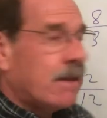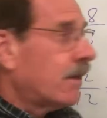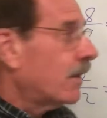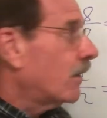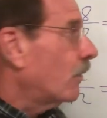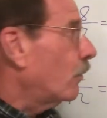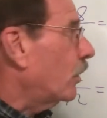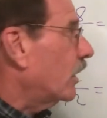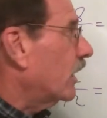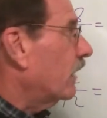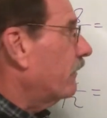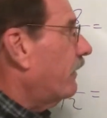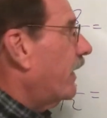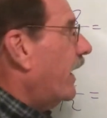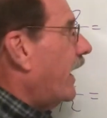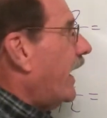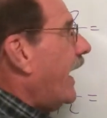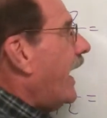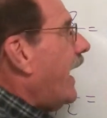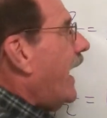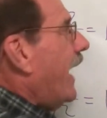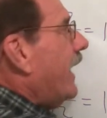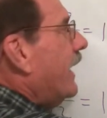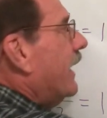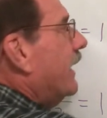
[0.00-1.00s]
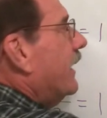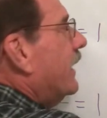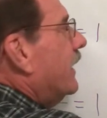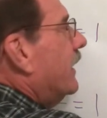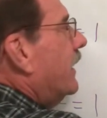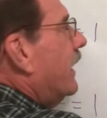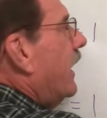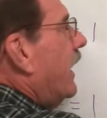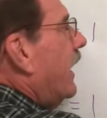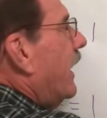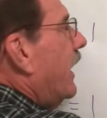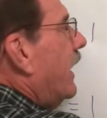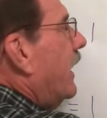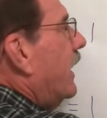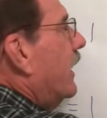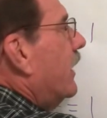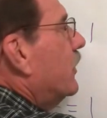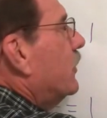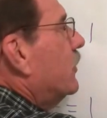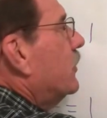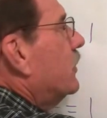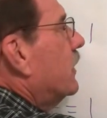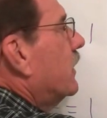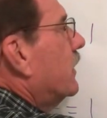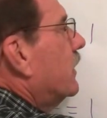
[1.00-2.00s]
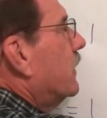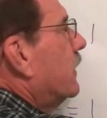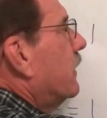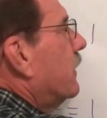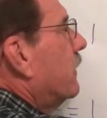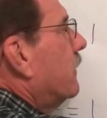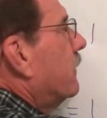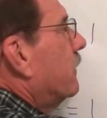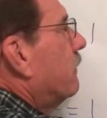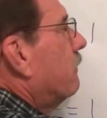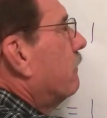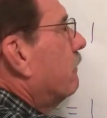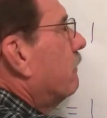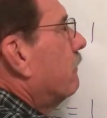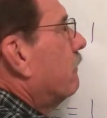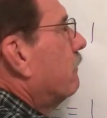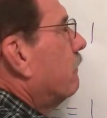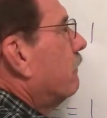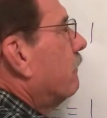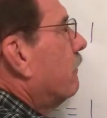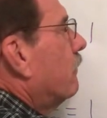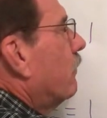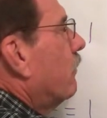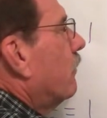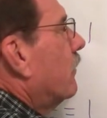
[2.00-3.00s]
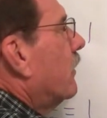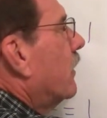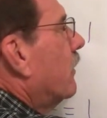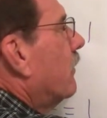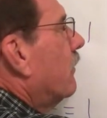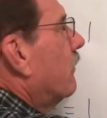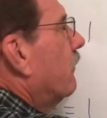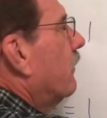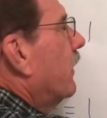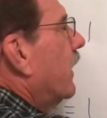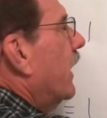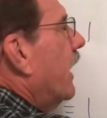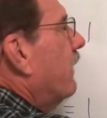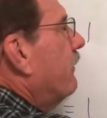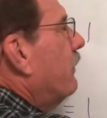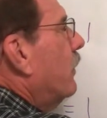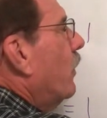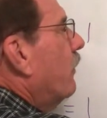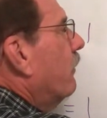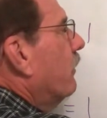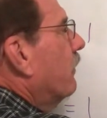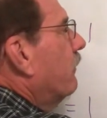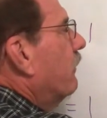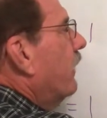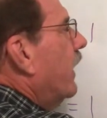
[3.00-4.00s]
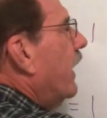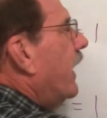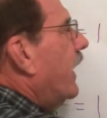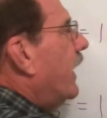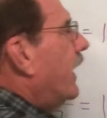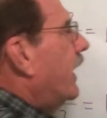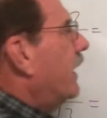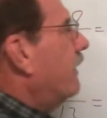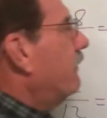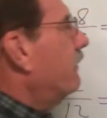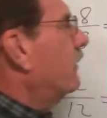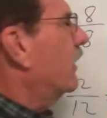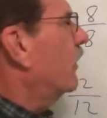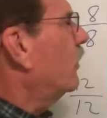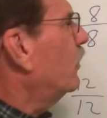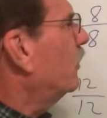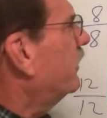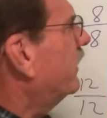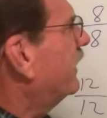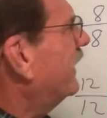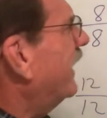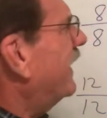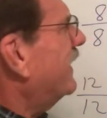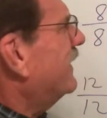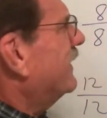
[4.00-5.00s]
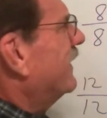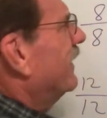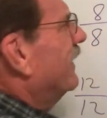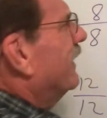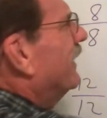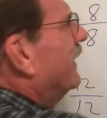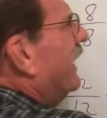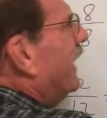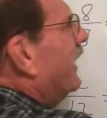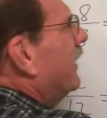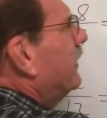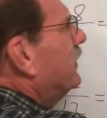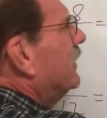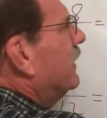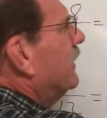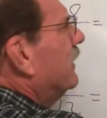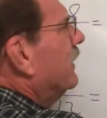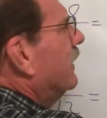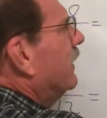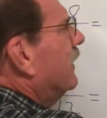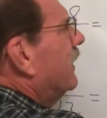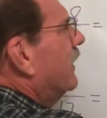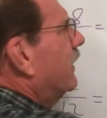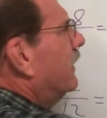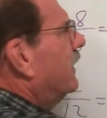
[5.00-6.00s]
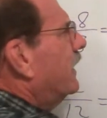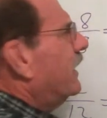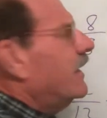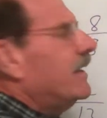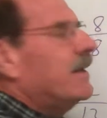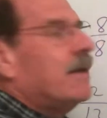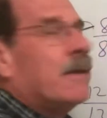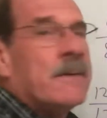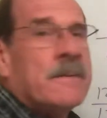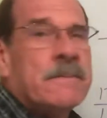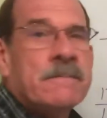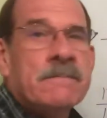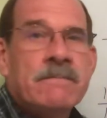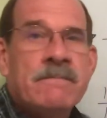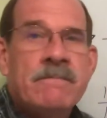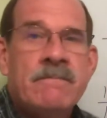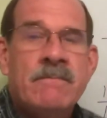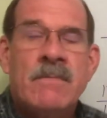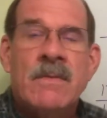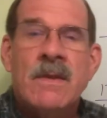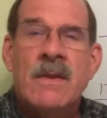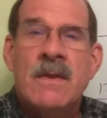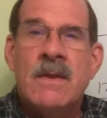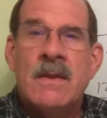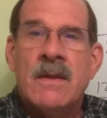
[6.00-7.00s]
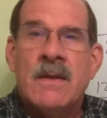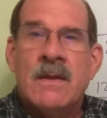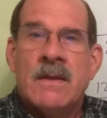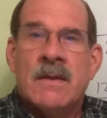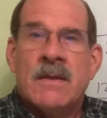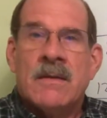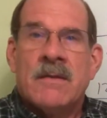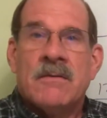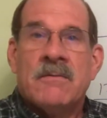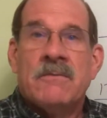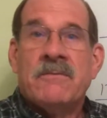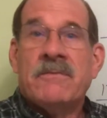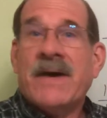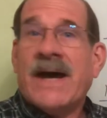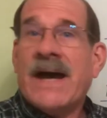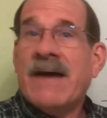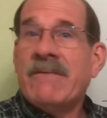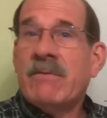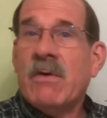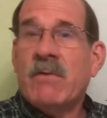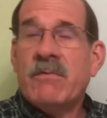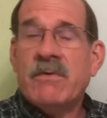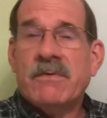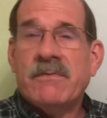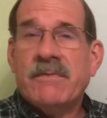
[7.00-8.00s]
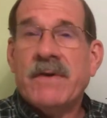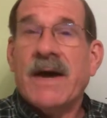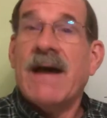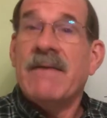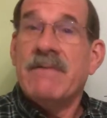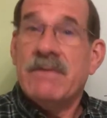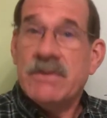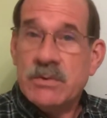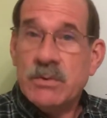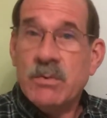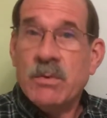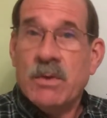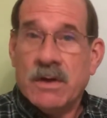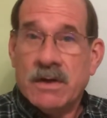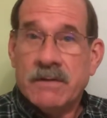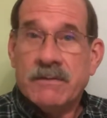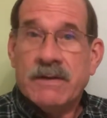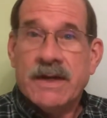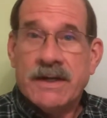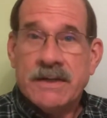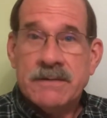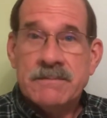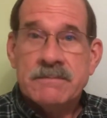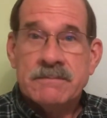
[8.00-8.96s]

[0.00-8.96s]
Well, if I added it as 5 over 5, that's a lousy looking thing. 5 over 5 is 1, right?